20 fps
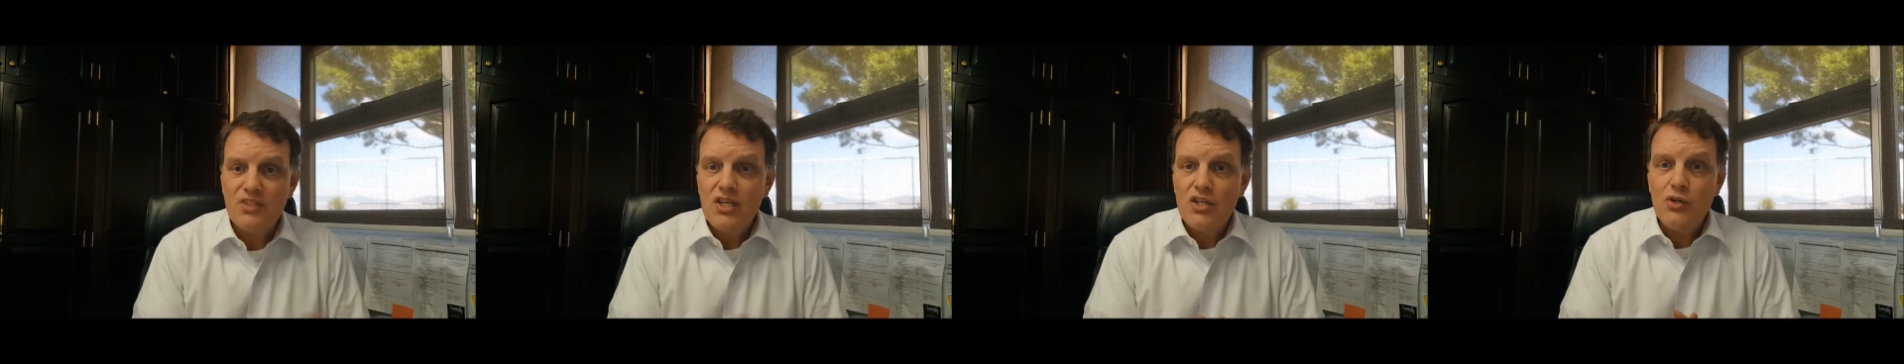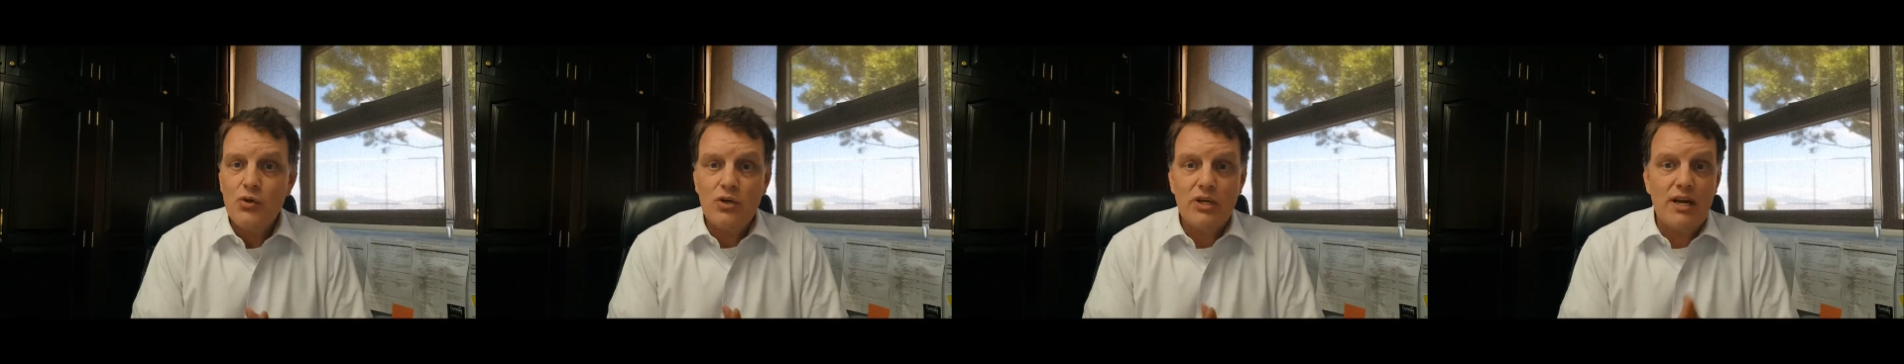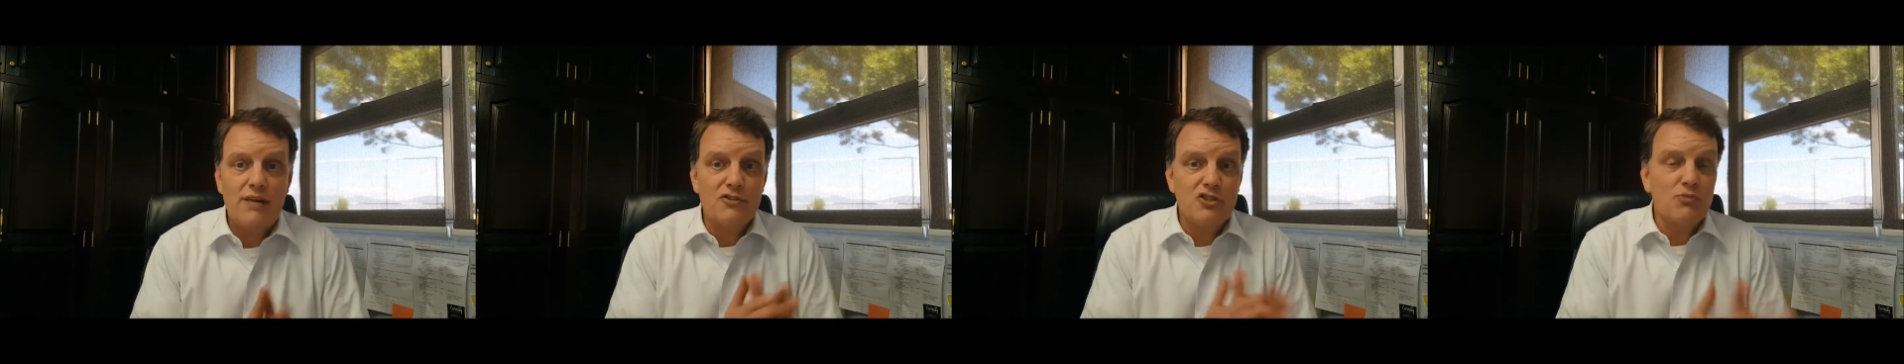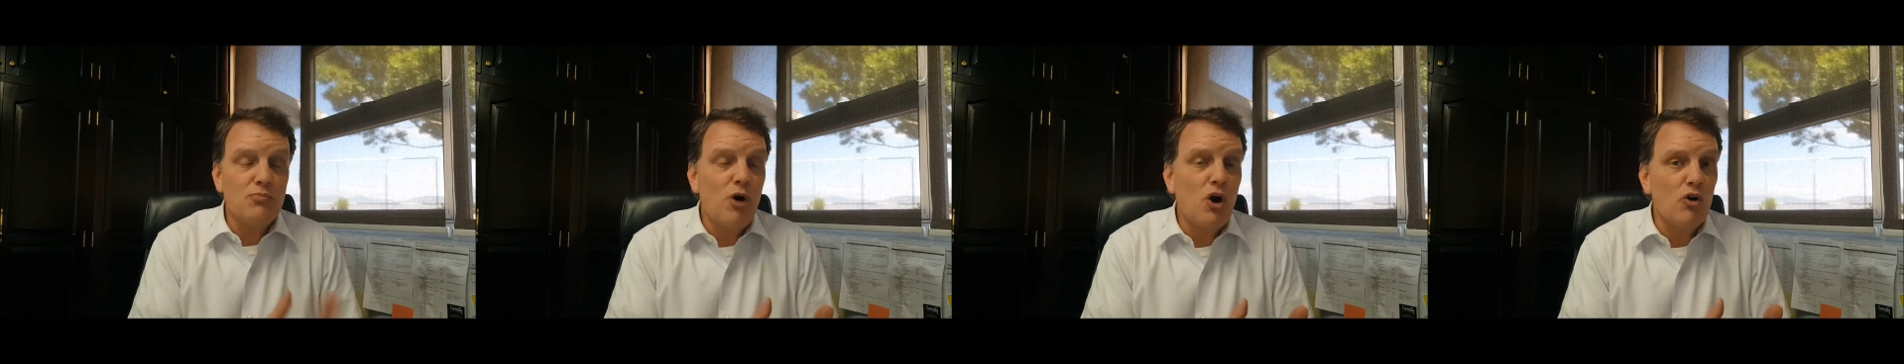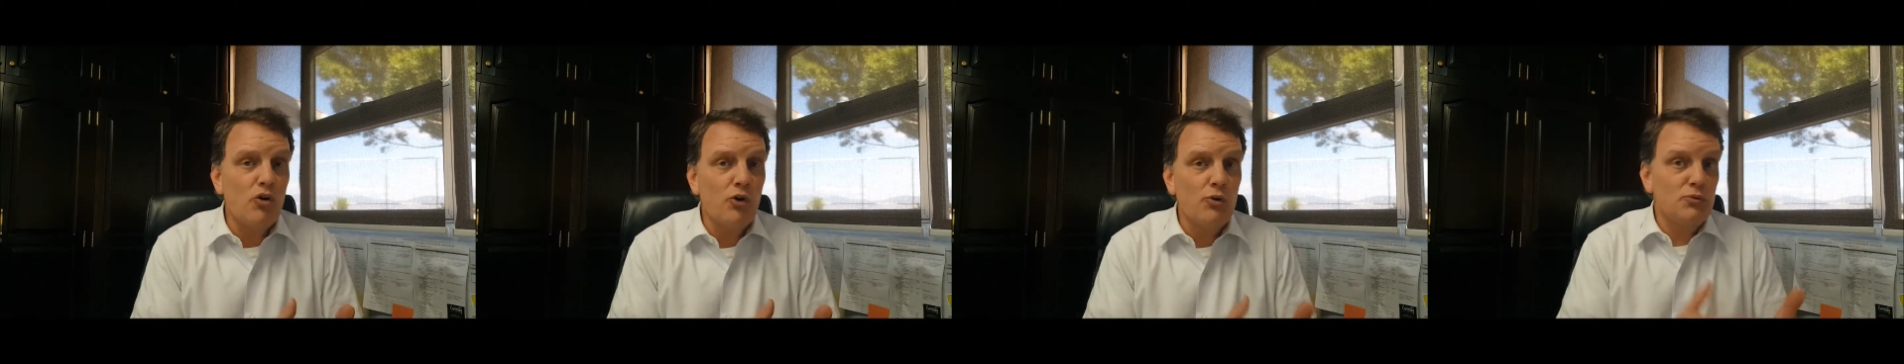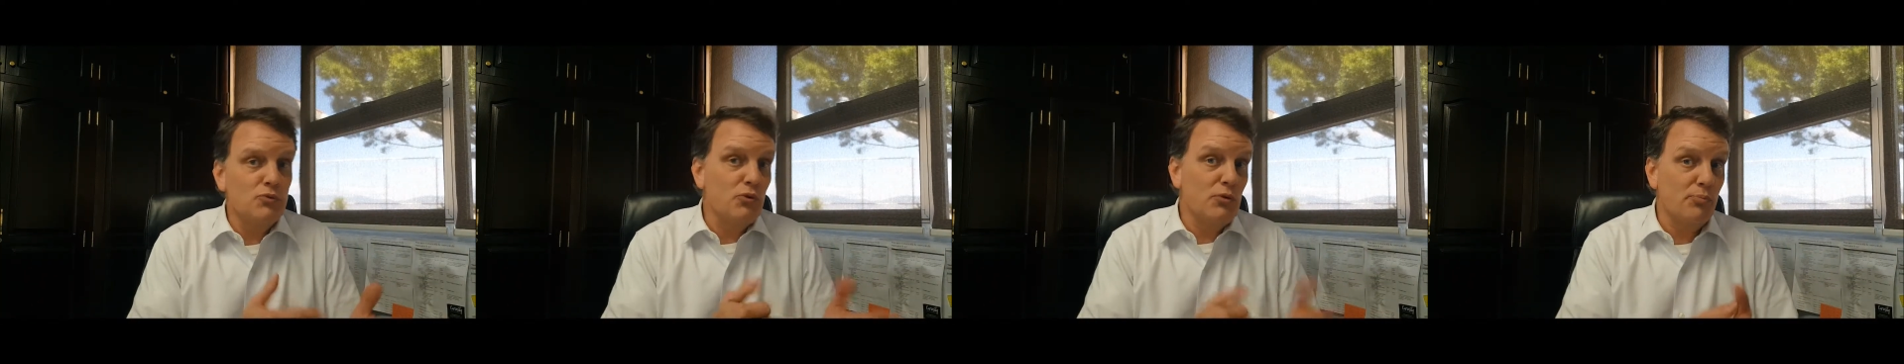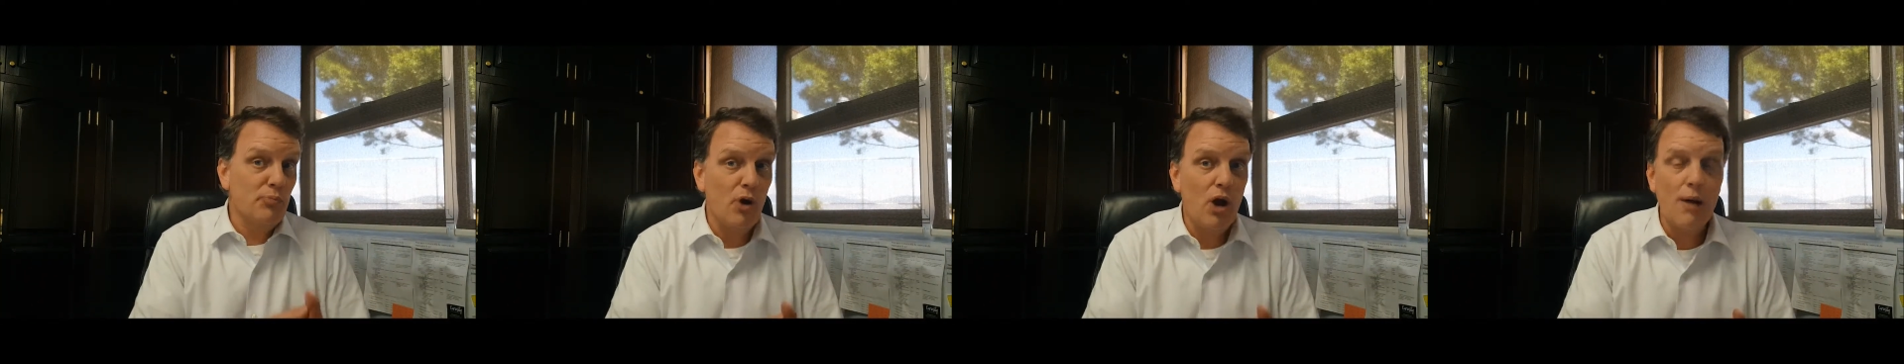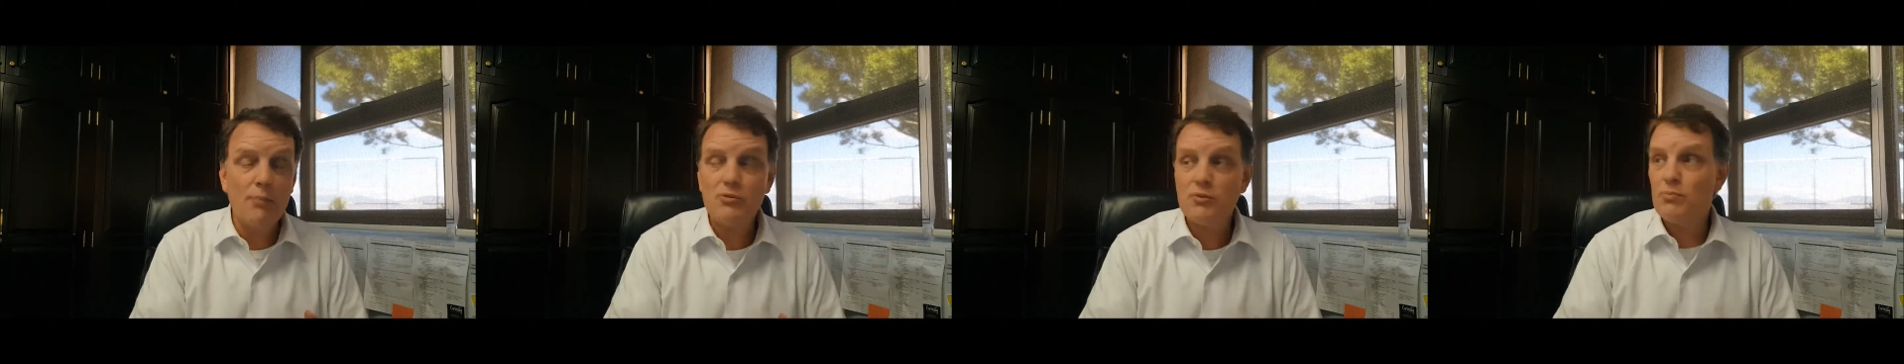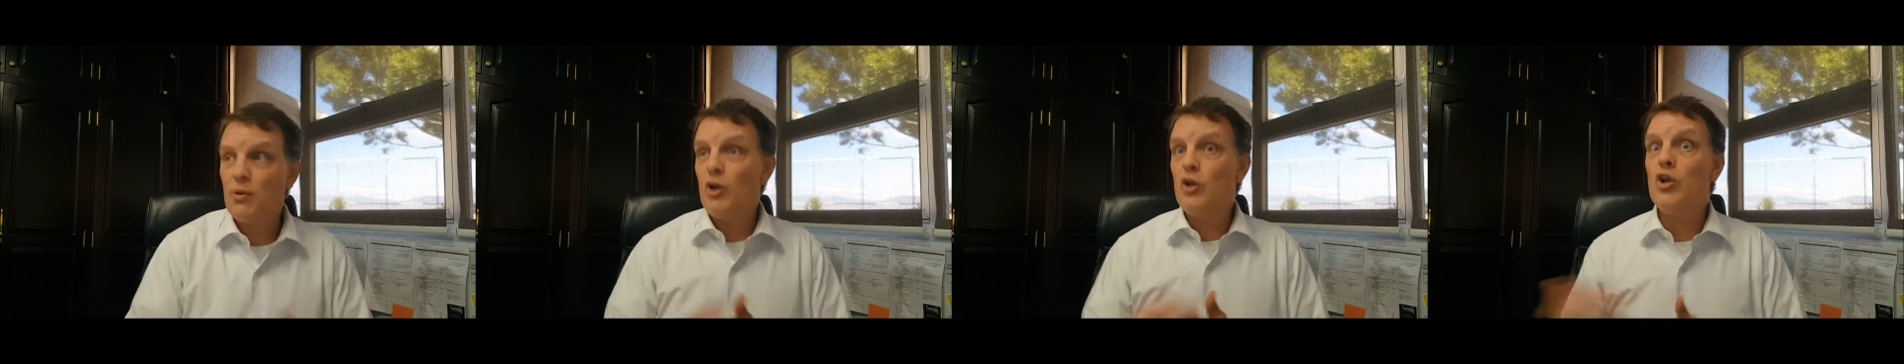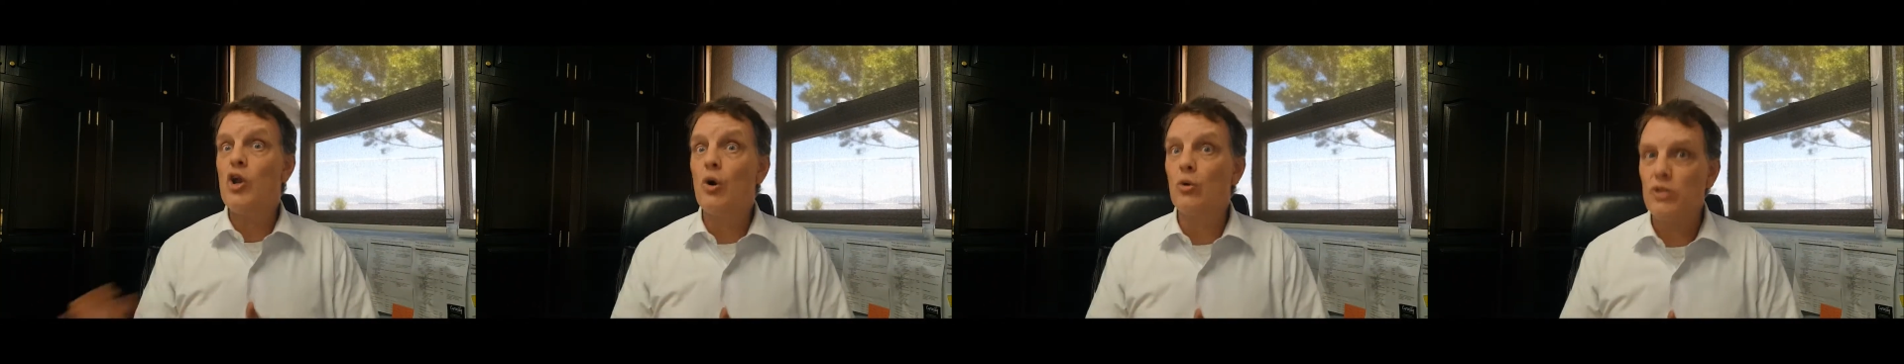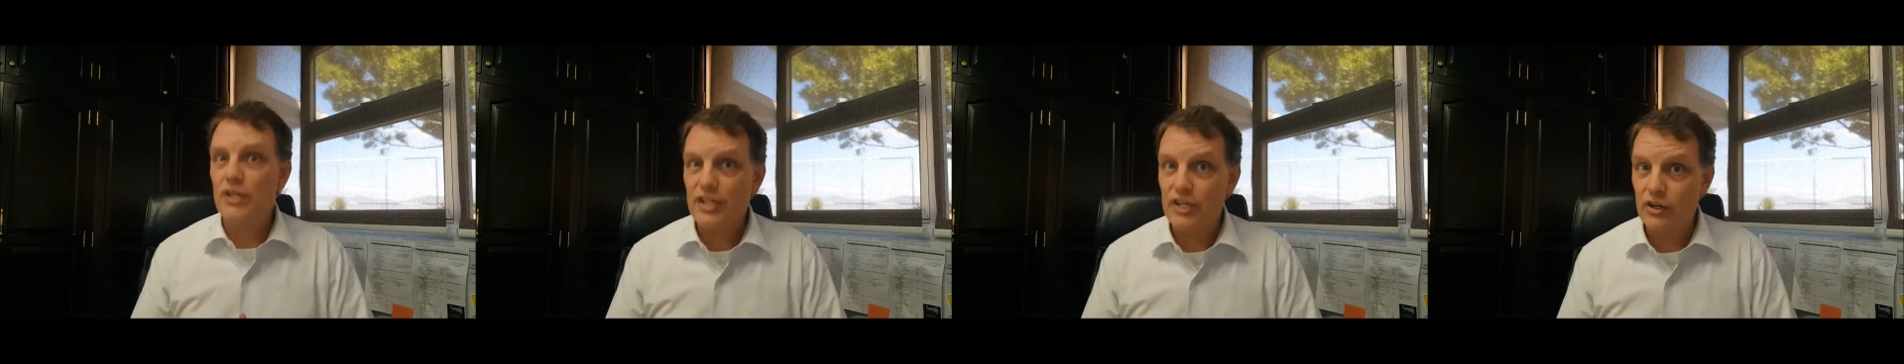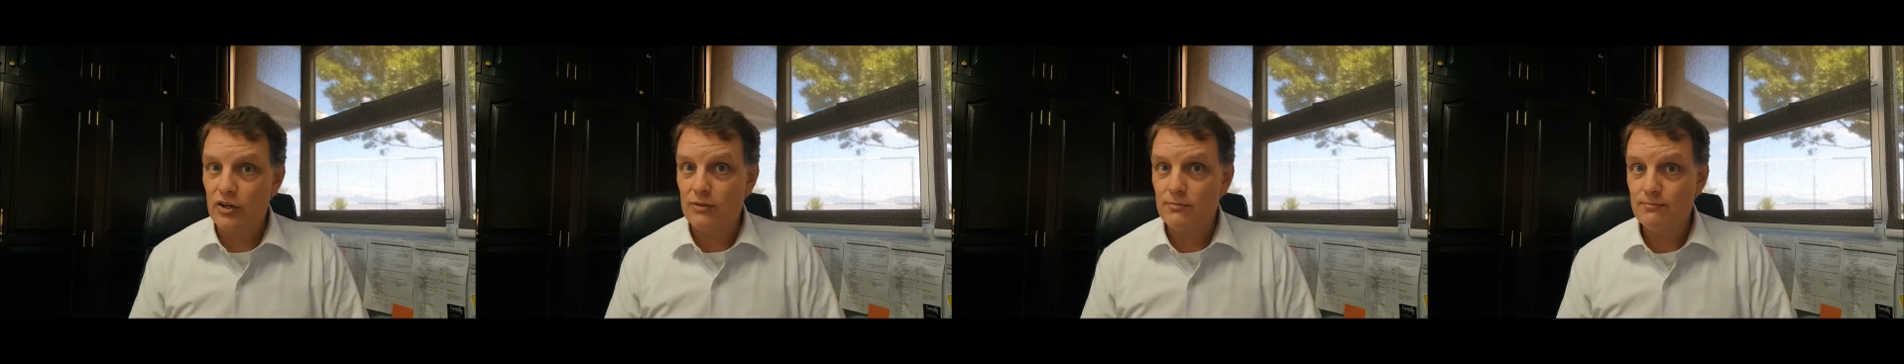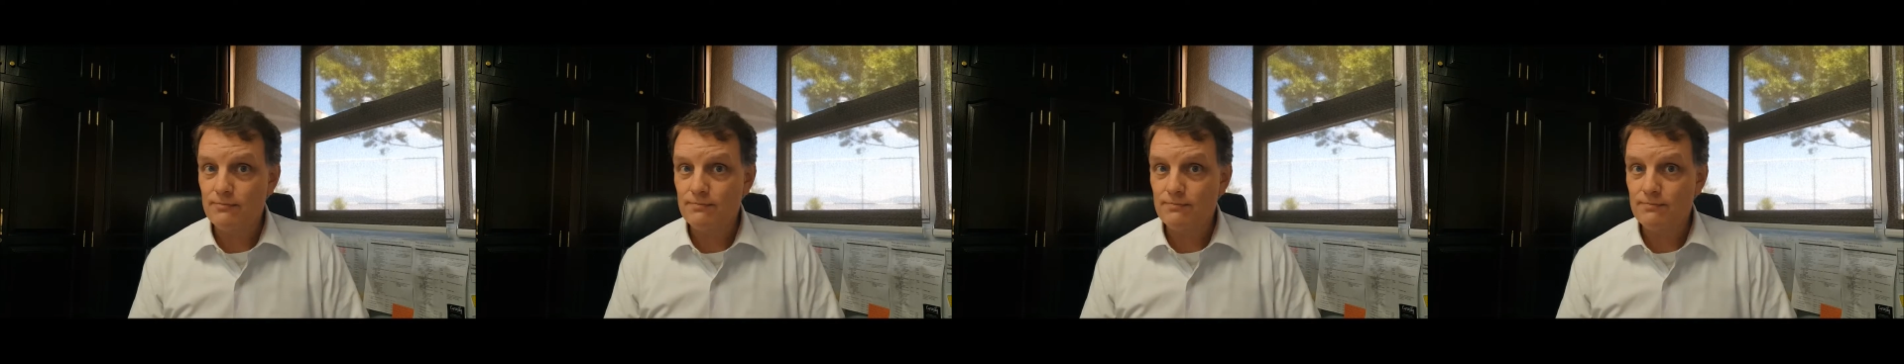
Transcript: You could have small groups with prompts, but no leader.